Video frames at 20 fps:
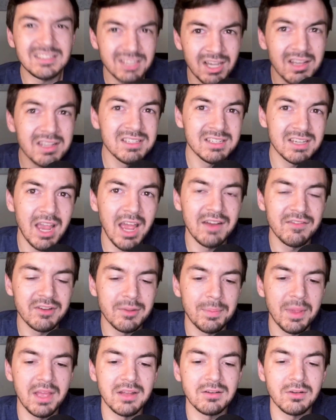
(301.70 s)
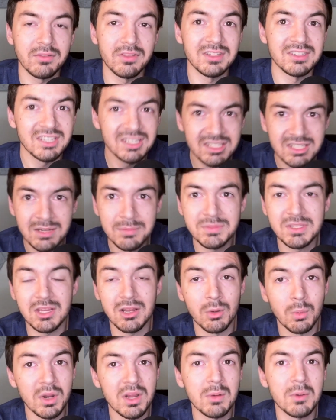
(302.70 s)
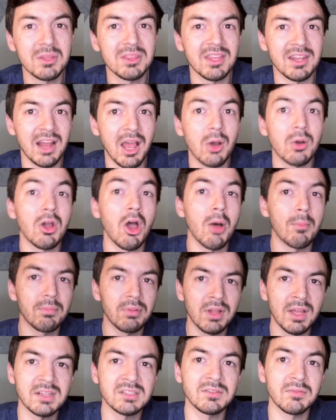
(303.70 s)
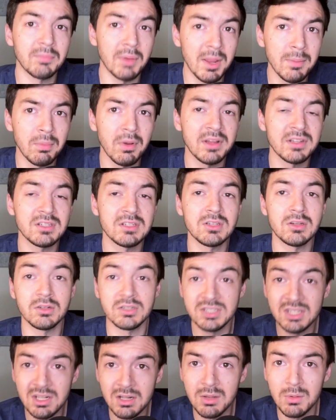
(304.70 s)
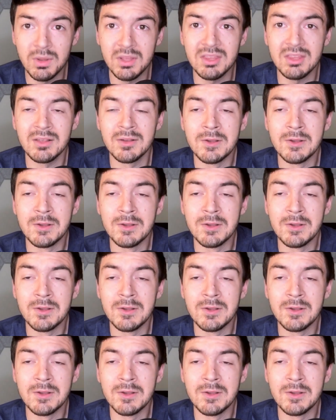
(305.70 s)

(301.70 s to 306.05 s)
does kind of depend on the systems that you're working with and how complex of pipelines you're dealing with